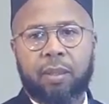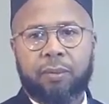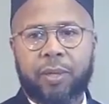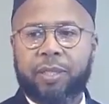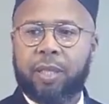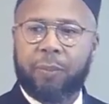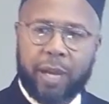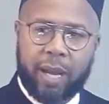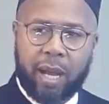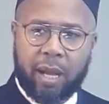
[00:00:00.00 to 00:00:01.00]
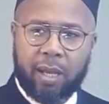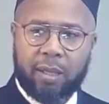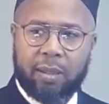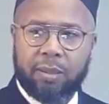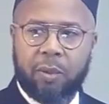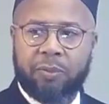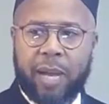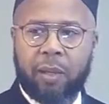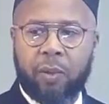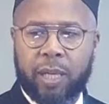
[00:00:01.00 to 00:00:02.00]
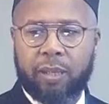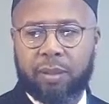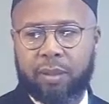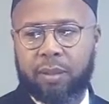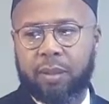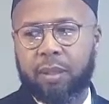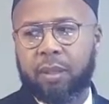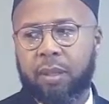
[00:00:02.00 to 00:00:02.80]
Fattabi'ha. So follow it.